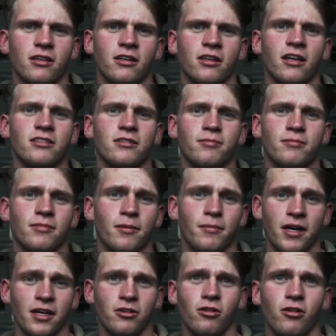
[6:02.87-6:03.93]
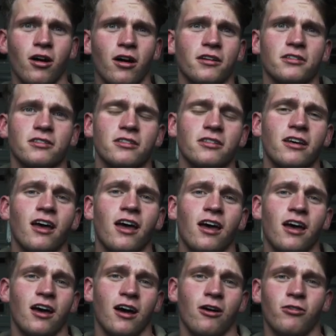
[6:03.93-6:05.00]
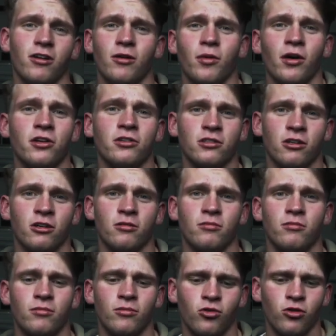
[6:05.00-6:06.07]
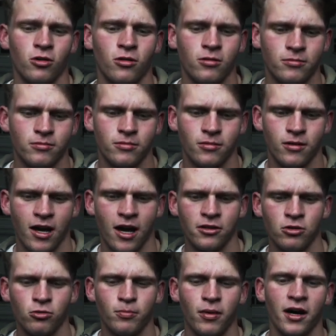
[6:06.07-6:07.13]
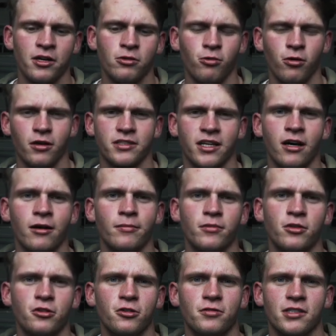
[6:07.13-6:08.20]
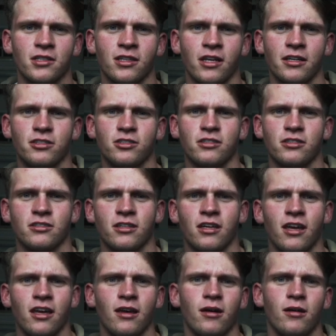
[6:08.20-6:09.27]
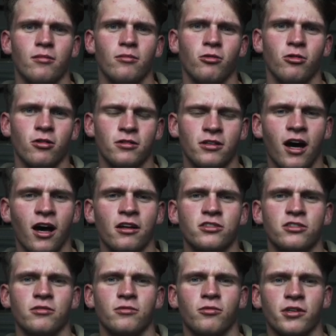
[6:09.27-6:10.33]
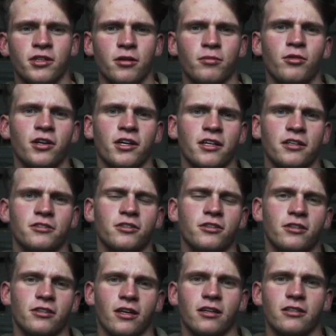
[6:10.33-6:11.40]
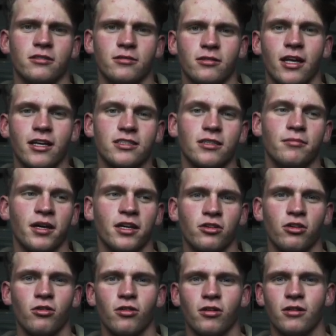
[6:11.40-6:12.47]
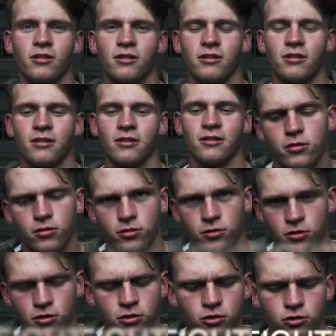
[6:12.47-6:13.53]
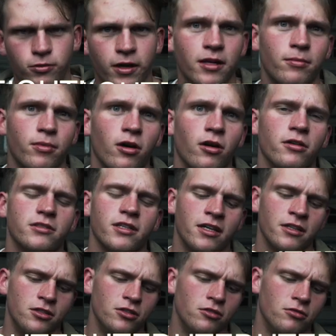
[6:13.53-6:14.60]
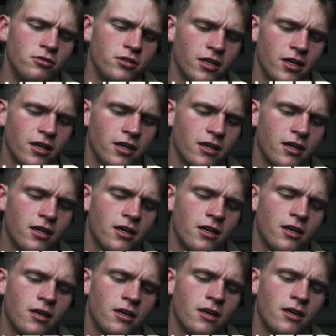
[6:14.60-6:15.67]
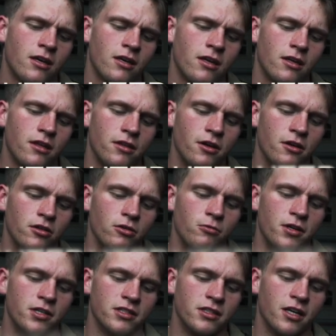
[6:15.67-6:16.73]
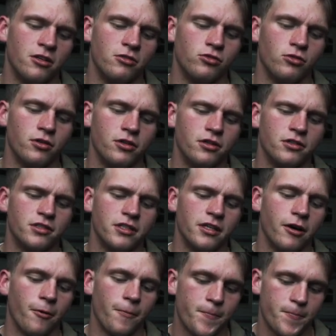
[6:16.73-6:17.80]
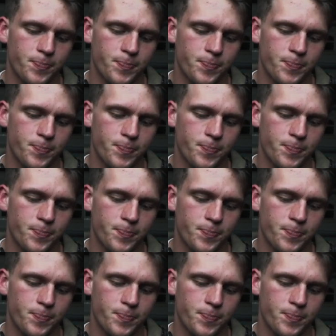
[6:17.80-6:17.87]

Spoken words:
That's the main goal, honestly. I want to help others learn more how their body works, how it moves, and like just more knowledge of what they're putting into it. That's the main goal. Do you use weighted balls, and do you think they're the reason that you tore your UCL?